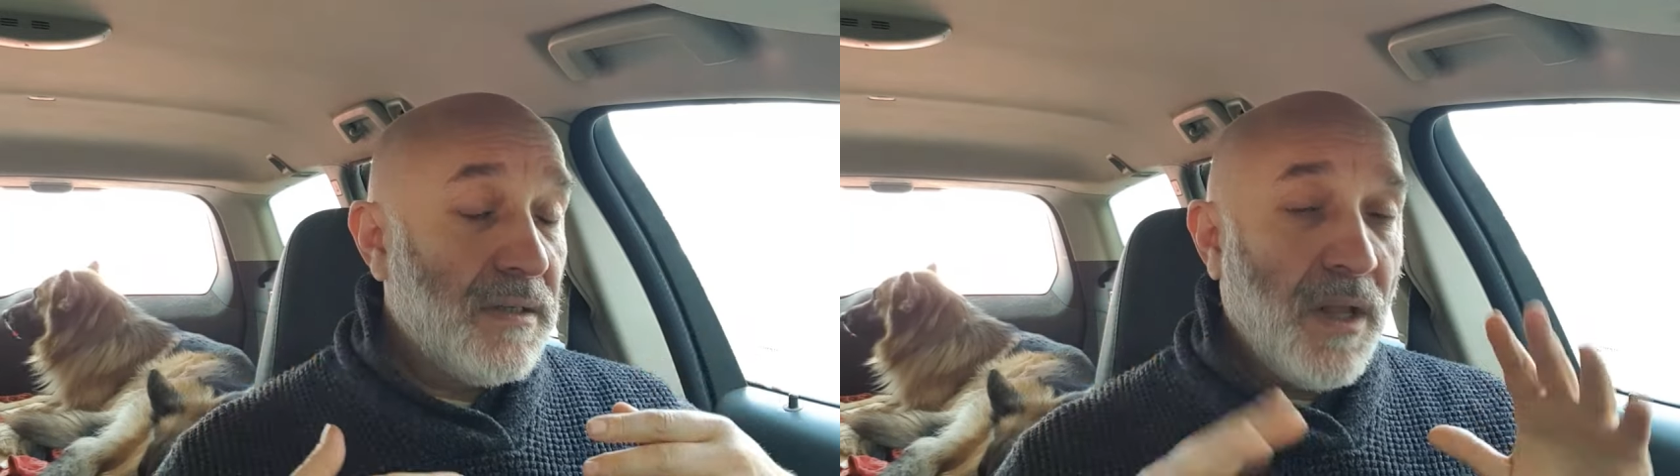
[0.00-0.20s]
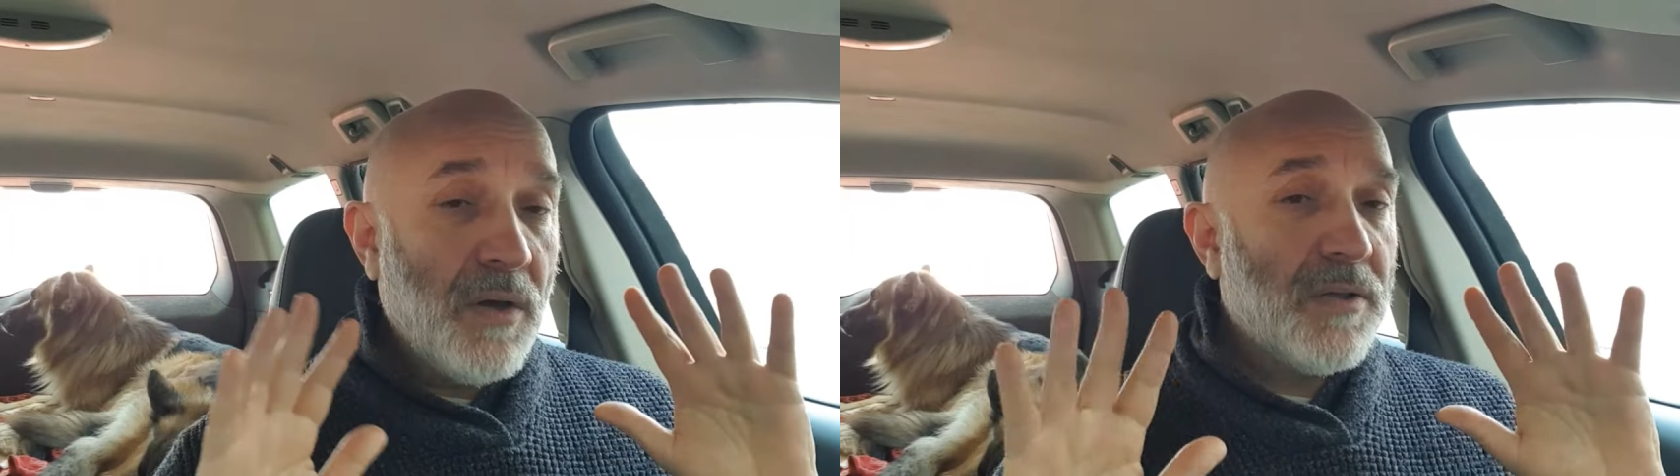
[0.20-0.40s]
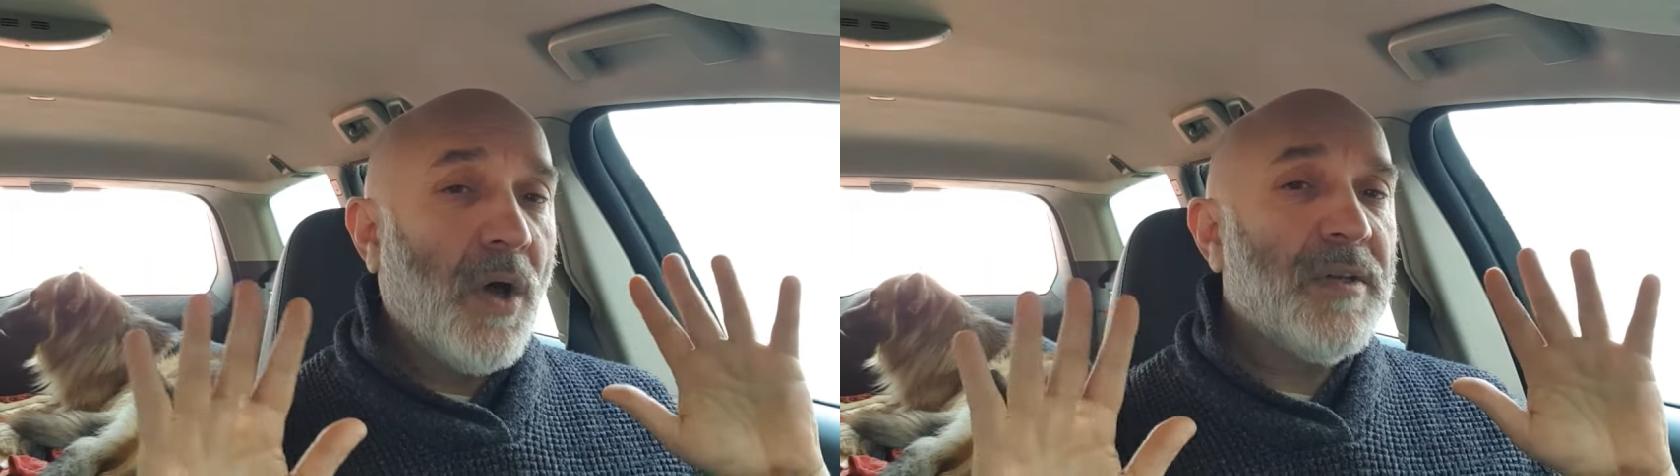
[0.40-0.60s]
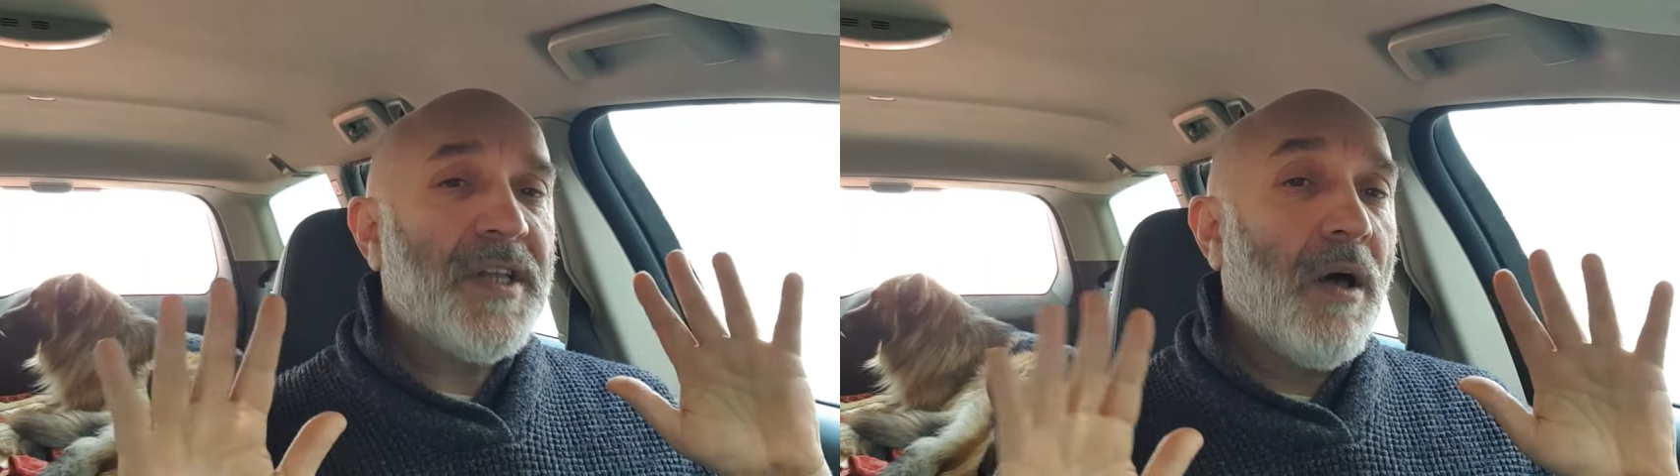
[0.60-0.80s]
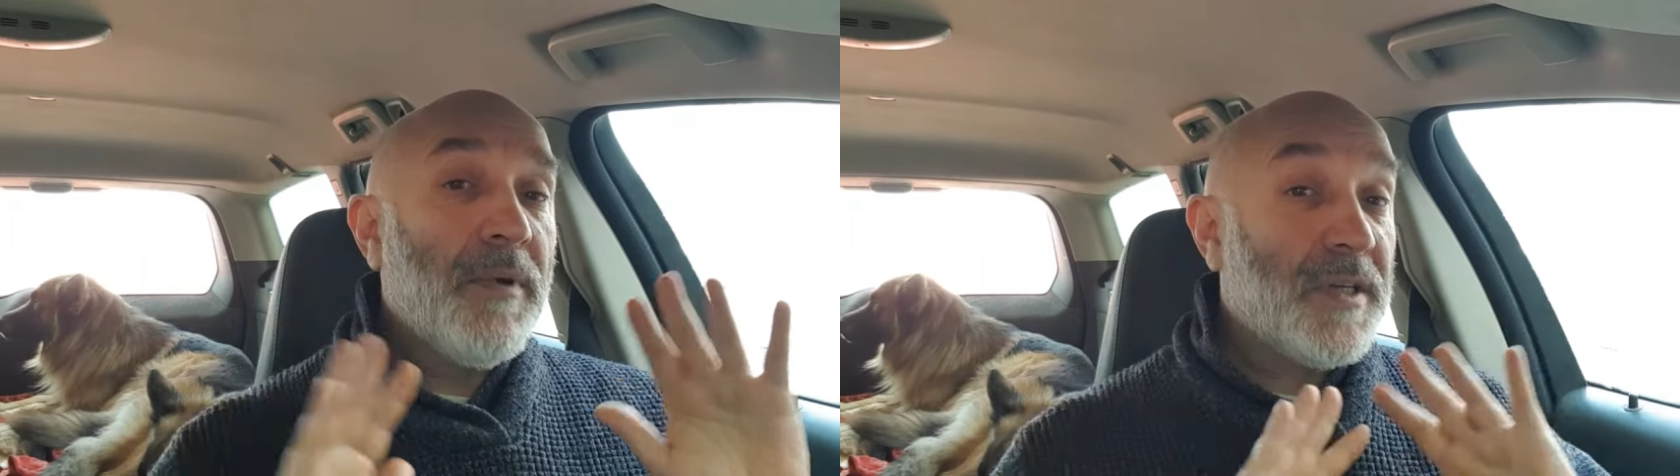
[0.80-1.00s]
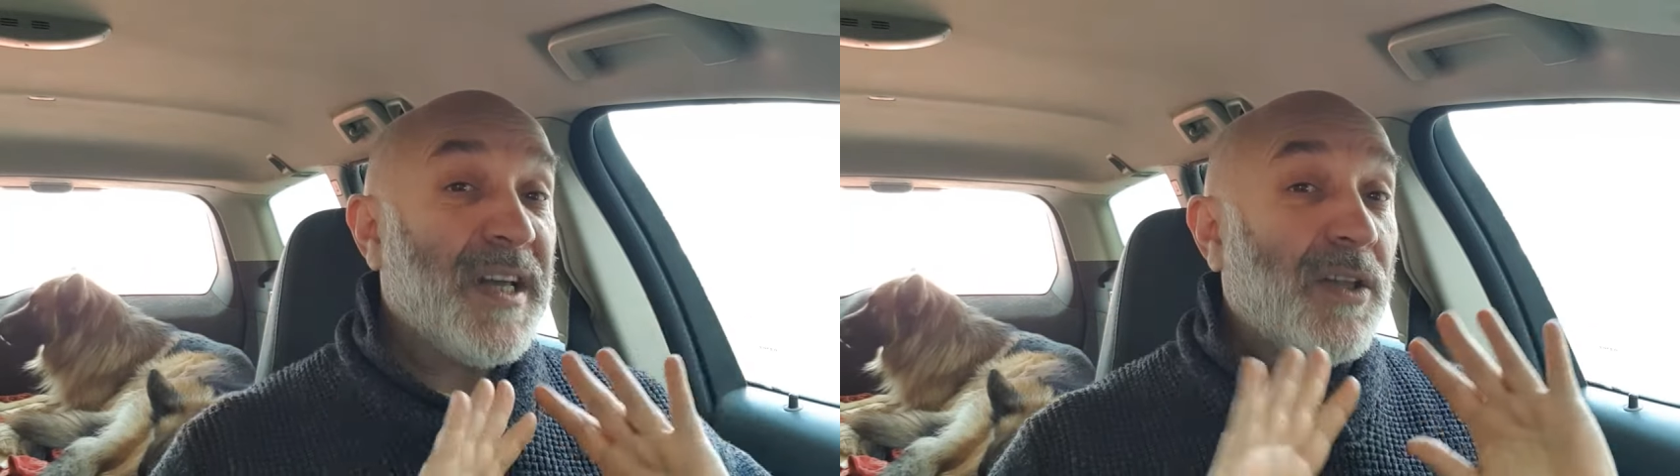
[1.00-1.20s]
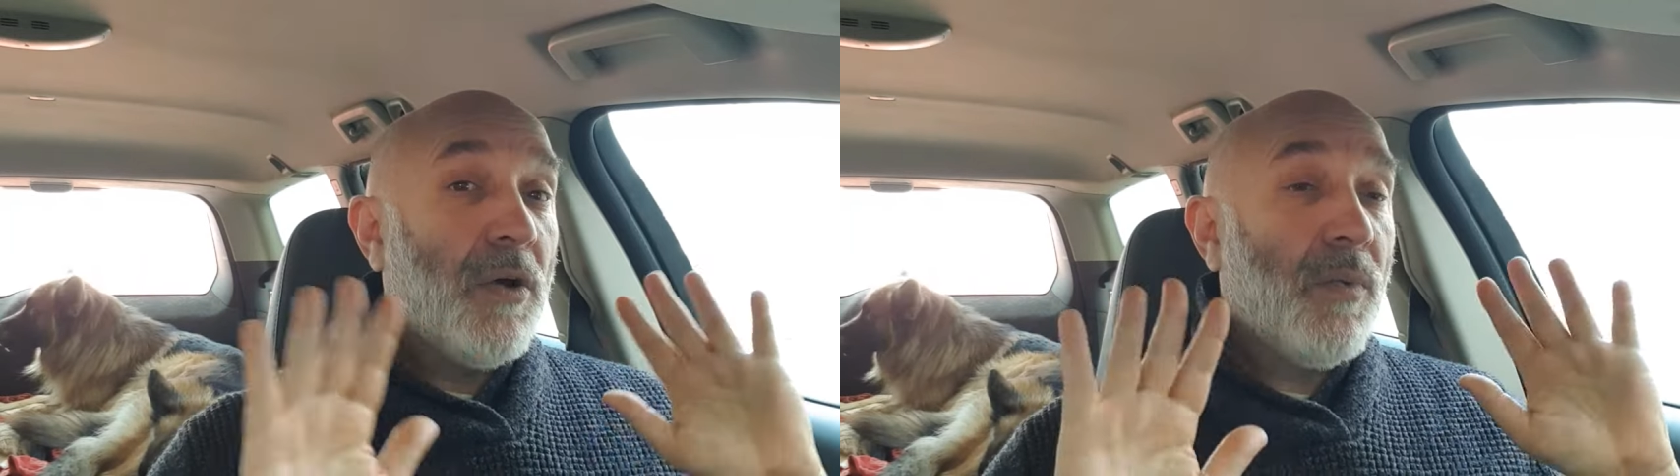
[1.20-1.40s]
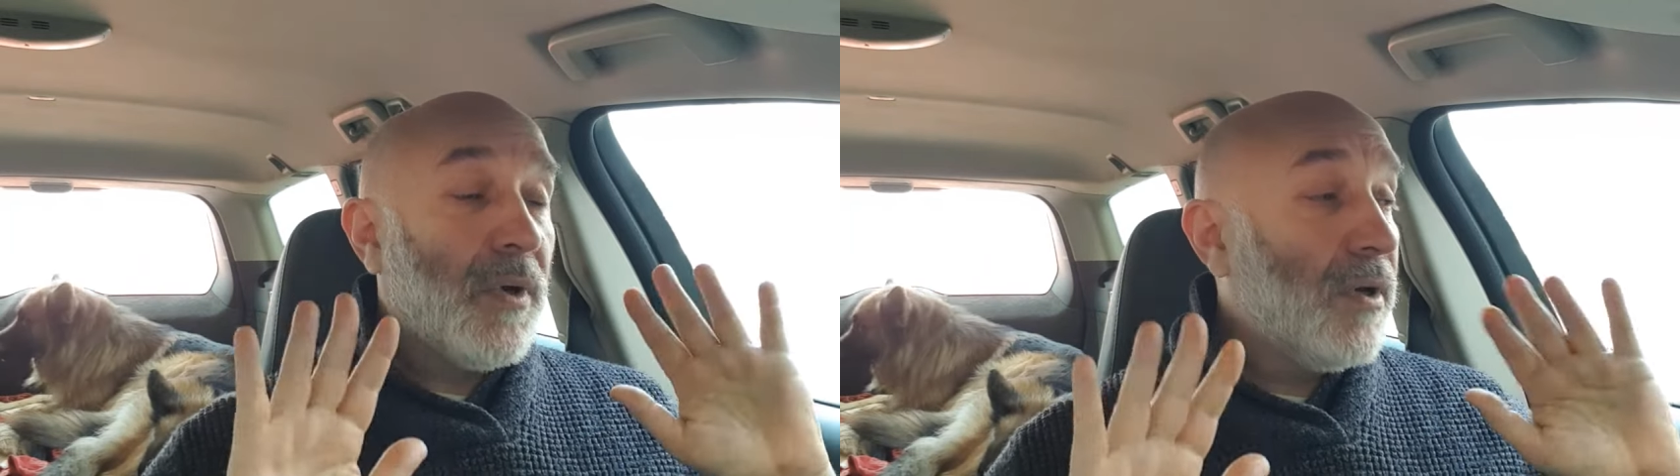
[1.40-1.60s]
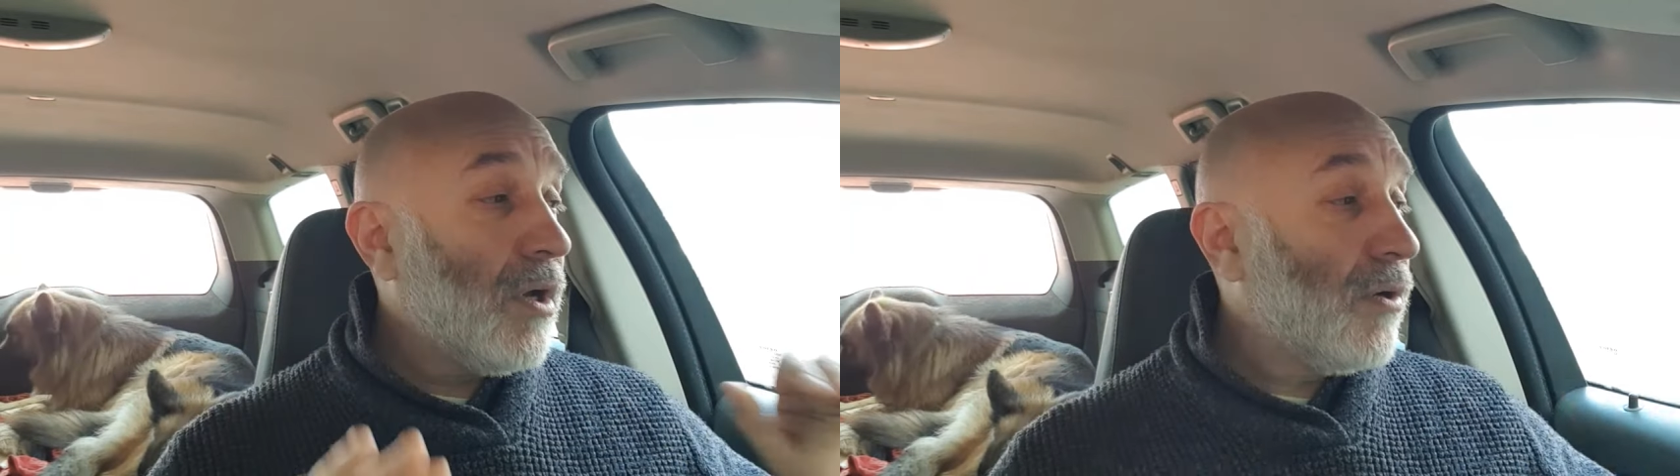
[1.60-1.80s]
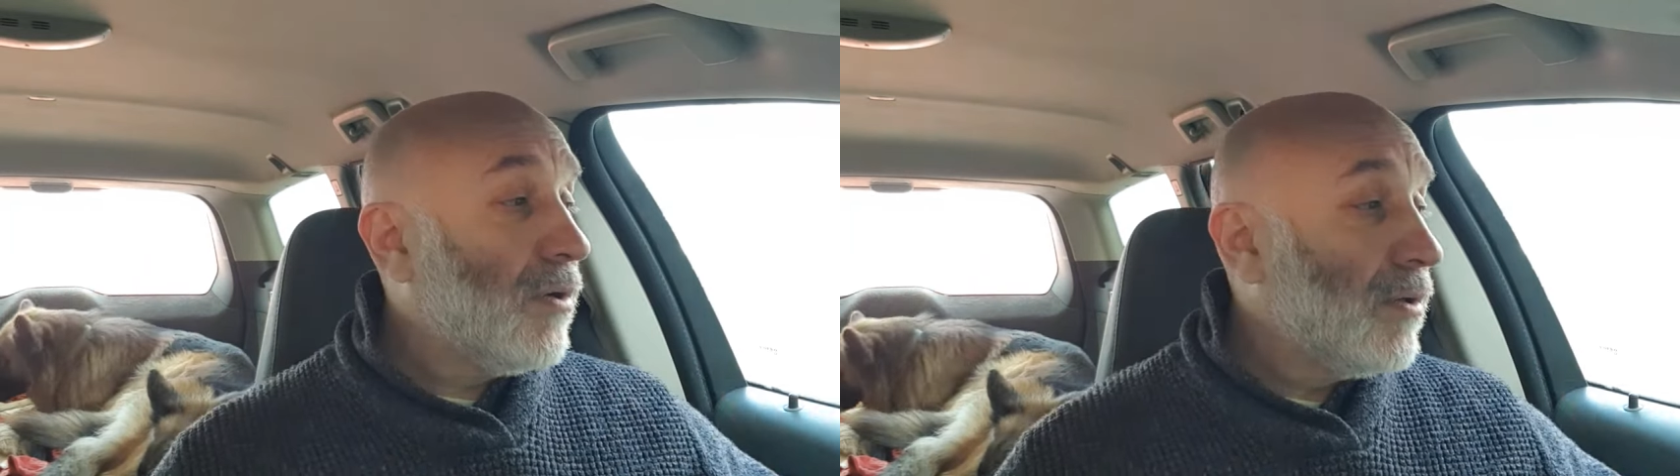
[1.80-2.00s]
no, don't tell me because I don't want to know.